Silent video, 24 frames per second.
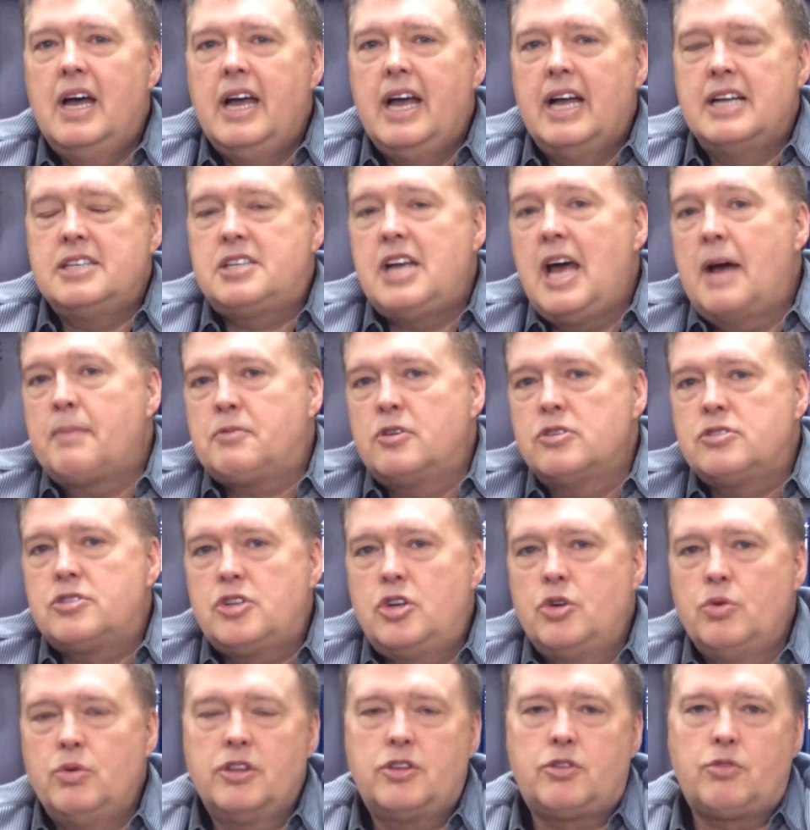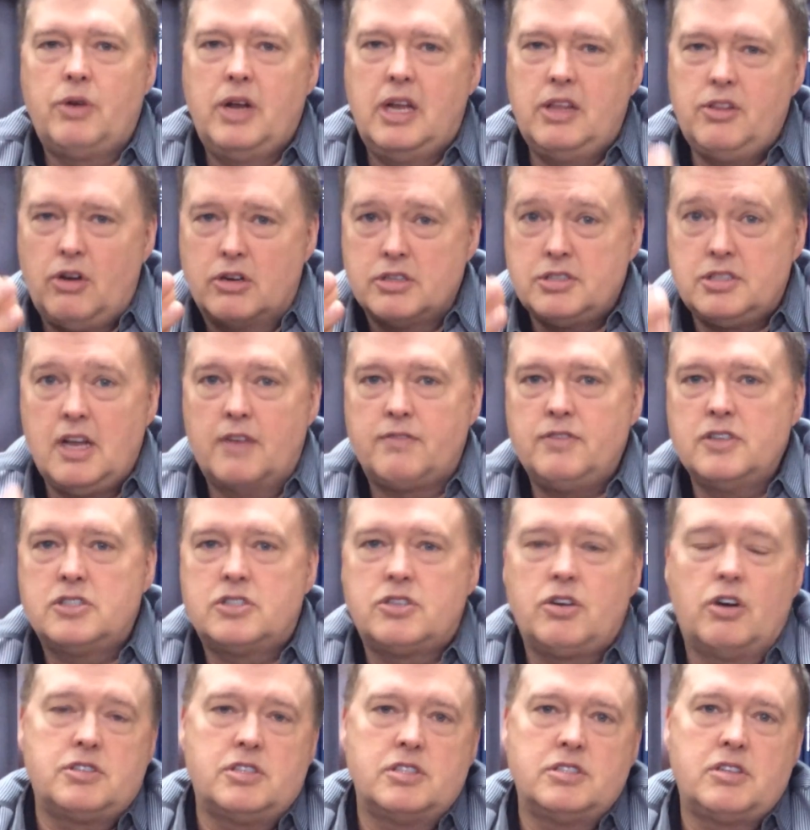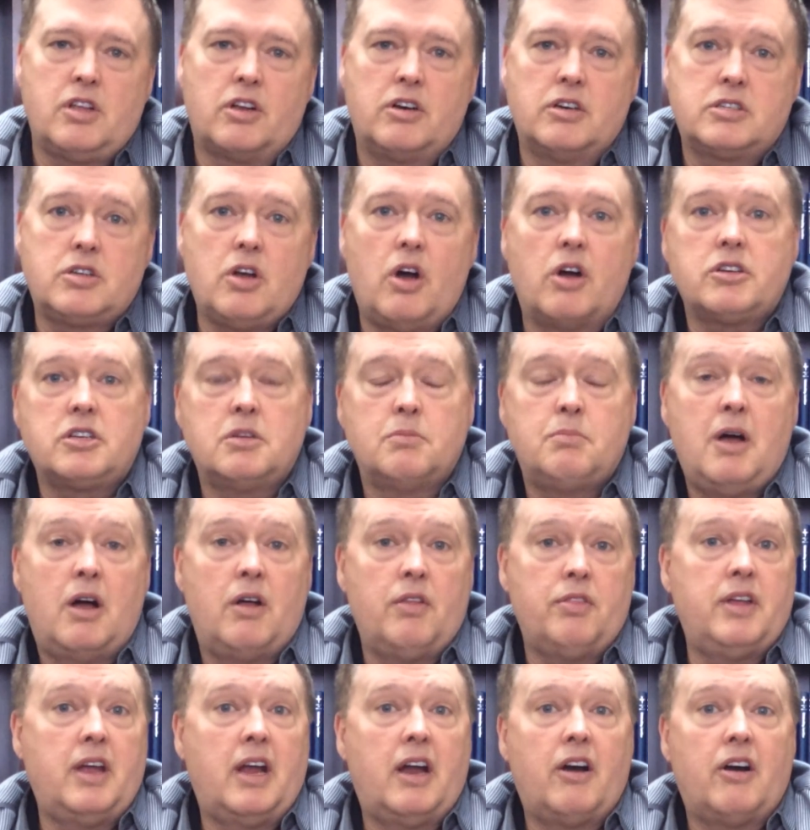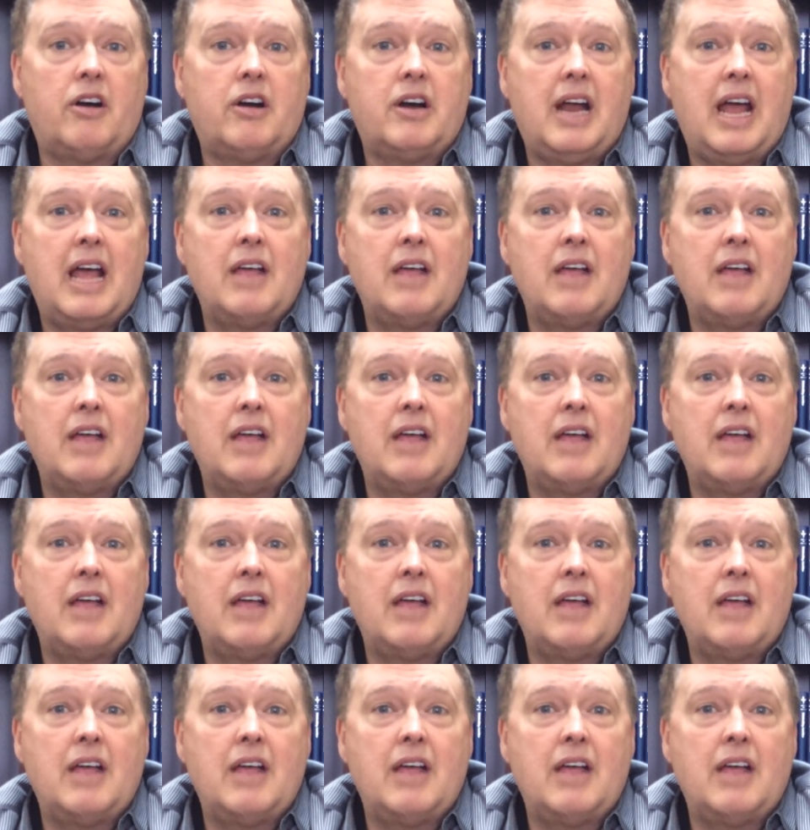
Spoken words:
In chapters 2 and 3, there are 7 churches that are talked about there,